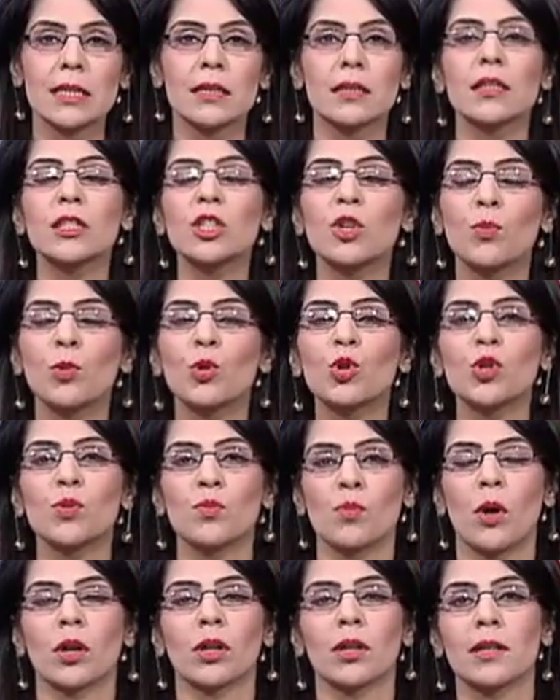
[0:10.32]
the
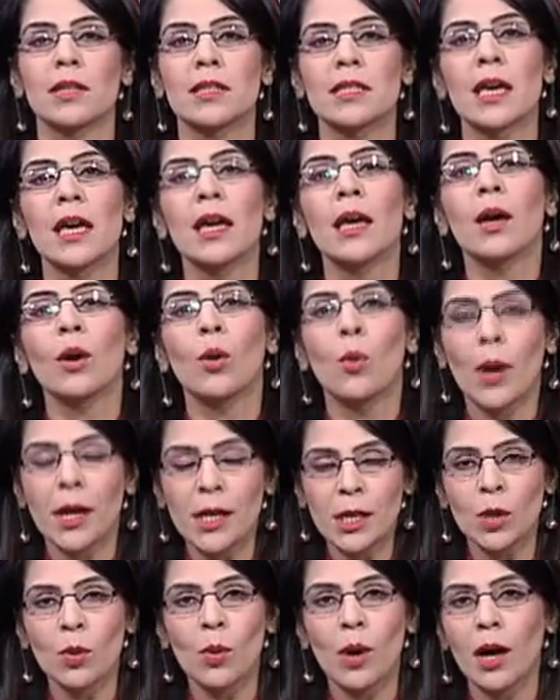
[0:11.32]
distribution models,
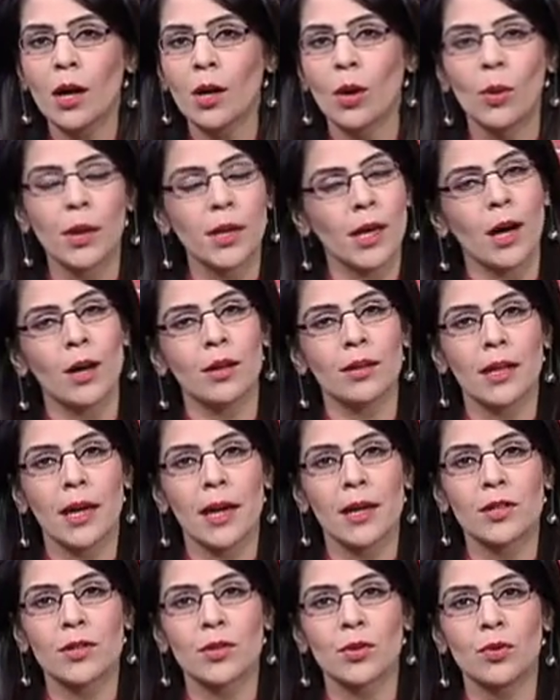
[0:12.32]
when you are going out
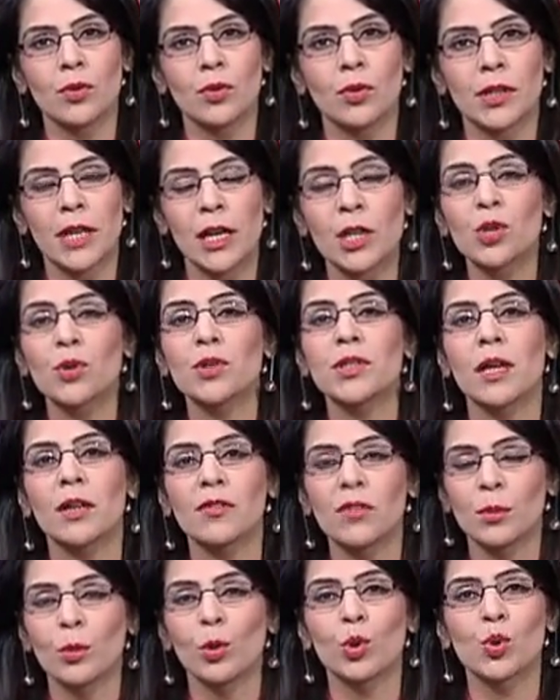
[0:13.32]
there to get
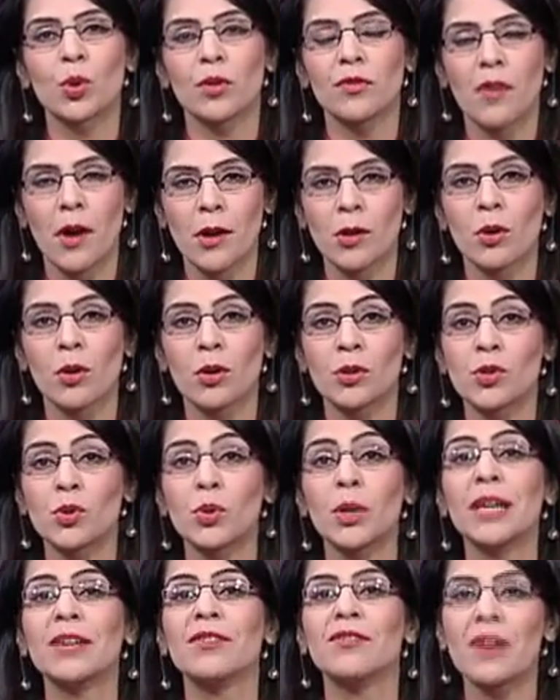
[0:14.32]
yourself a mutual fund or
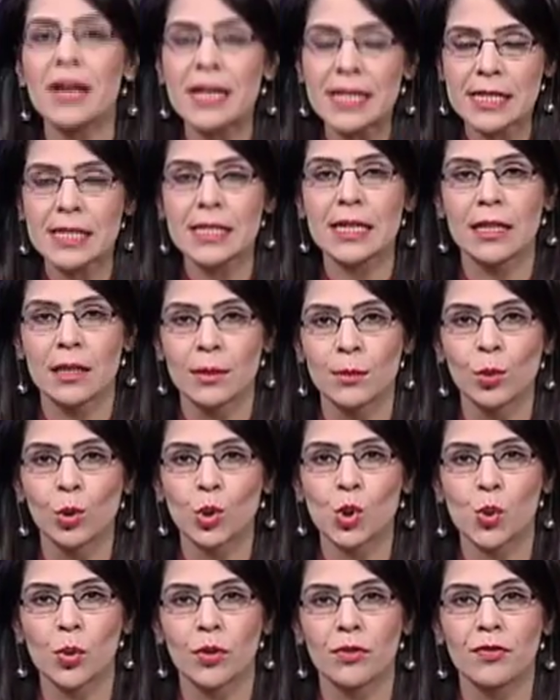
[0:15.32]
to invest in a
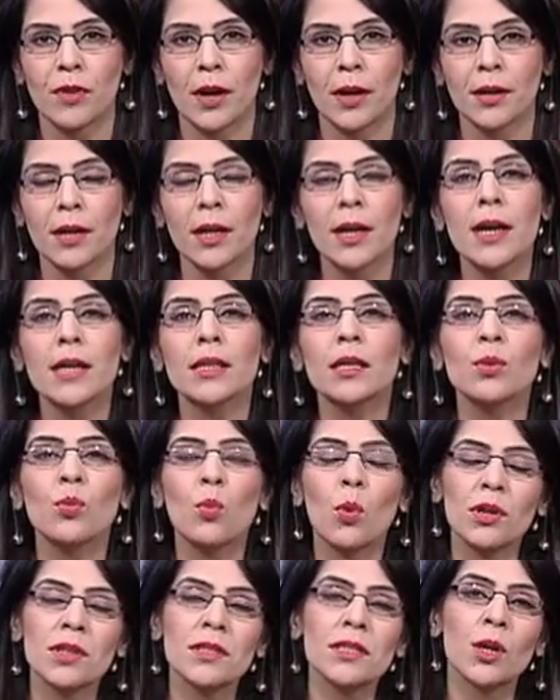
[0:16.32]
mutual fund,
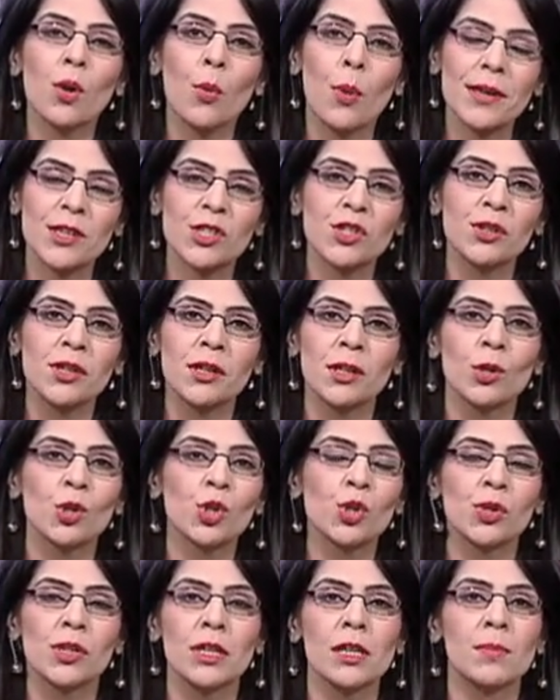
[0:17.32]
then what is the question that you
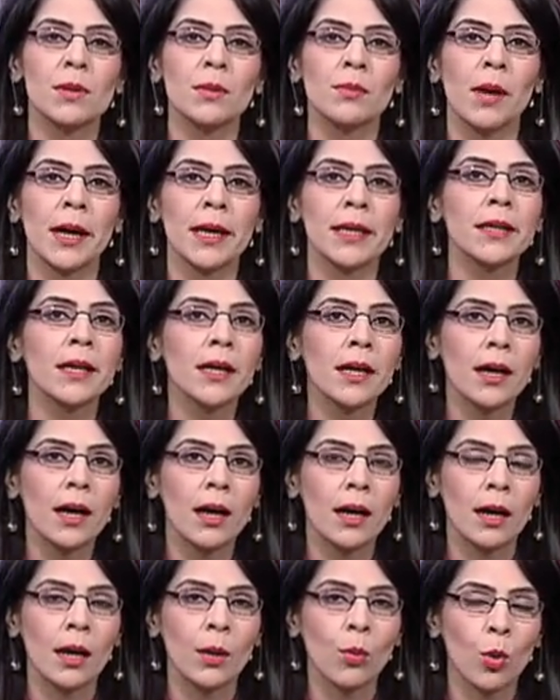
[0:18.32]
should keep in mind?
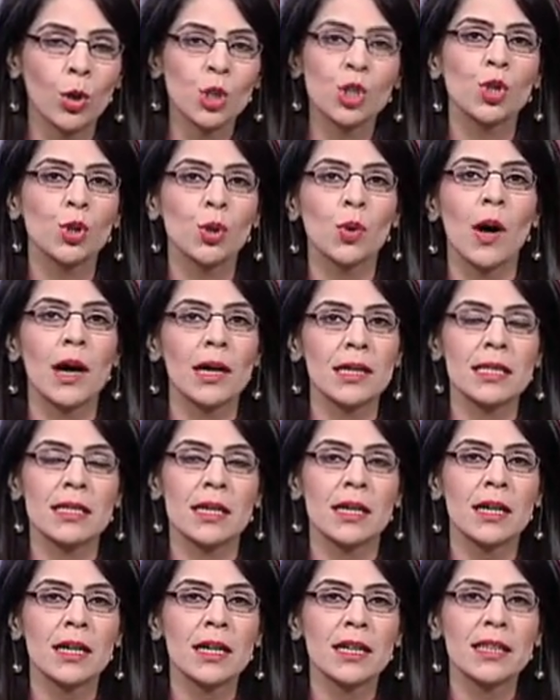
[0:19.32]
Uh, what should you
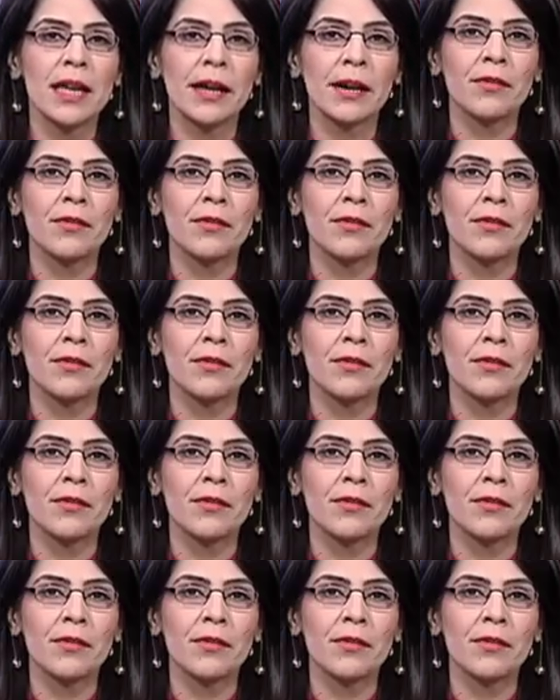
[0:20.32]
ask that